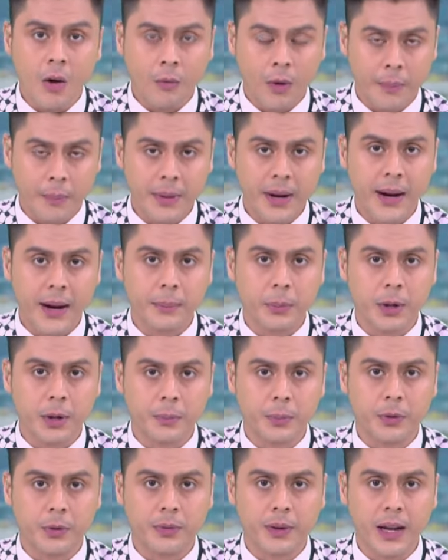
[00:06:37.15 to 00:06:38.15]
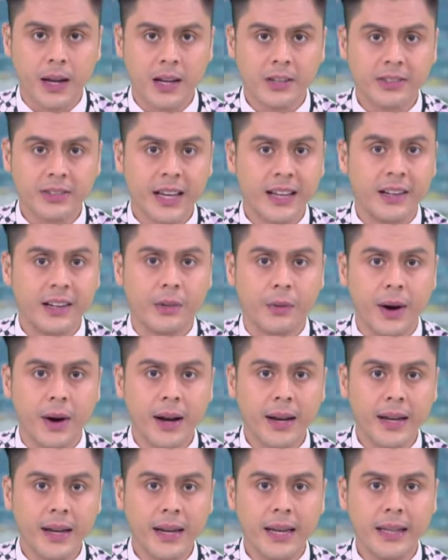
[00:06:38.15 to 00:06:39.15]
from behind bulletproof glass at a
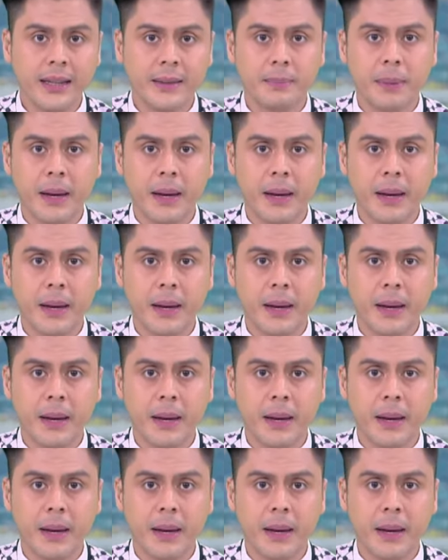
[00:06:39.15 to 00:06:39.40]
rally in the